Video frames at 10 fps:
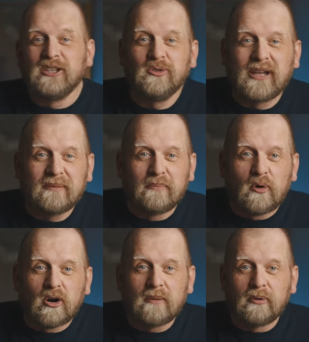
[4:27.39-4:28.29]
you get
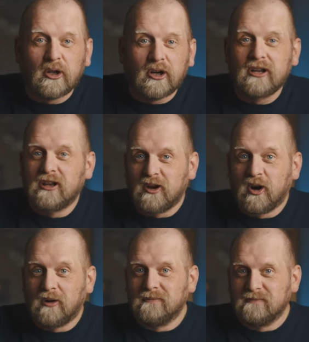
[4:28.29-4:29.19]
more blur
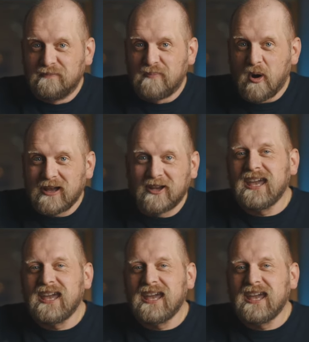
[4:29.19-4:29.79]
or bokeh.